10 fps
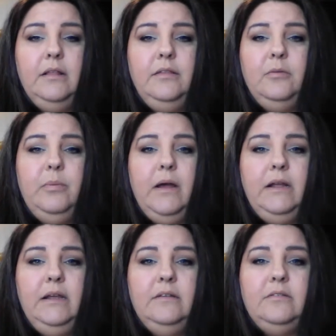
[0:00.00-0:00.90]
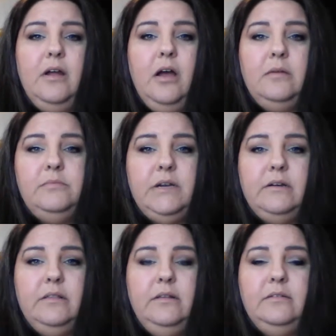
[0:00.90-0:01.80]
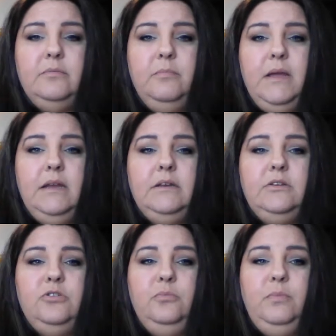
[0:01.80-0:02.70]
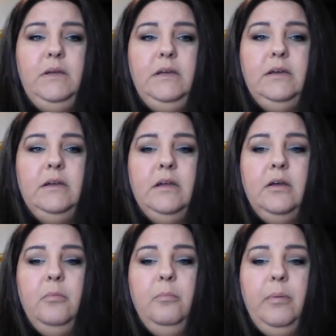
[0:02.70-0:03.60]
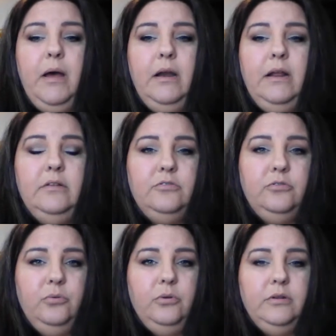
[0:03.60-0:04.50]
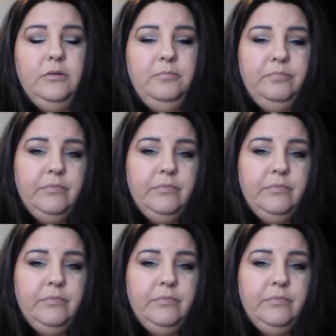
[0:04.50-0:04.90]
Their body is an object that is made to be bought and sold.